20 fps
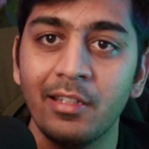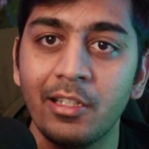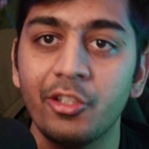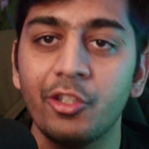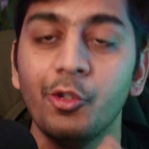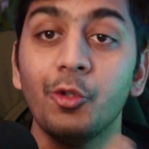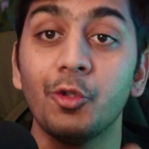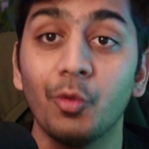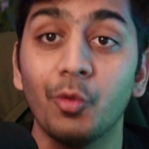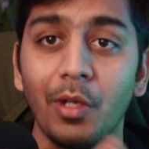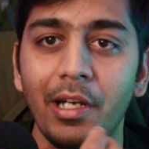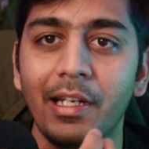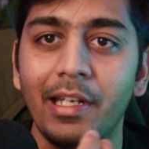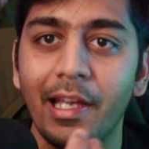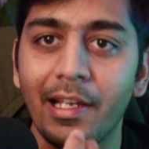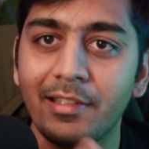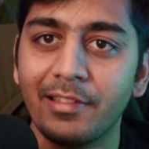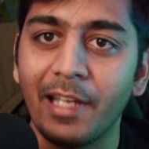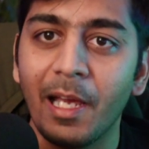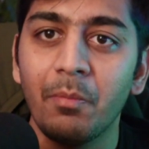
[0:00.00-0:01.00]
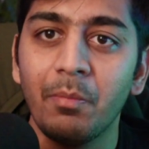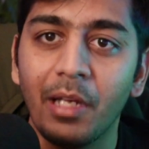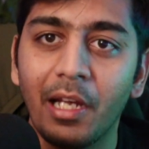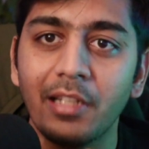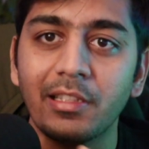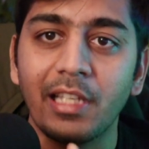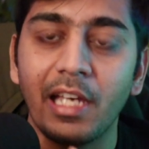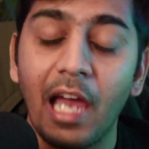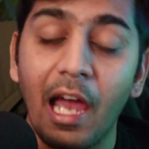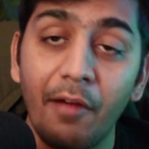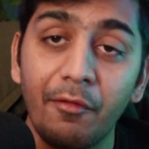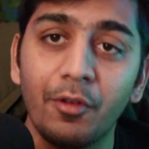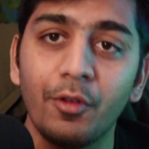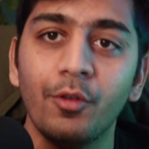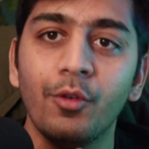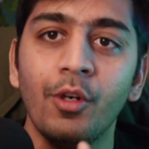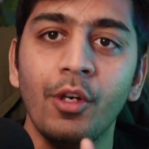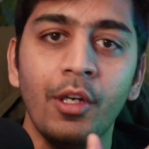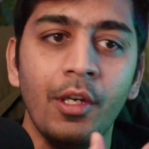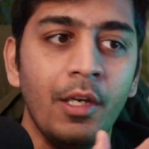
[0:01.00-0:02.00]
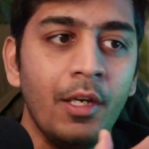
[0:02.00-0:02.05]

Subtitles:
This usually takes time because I have to,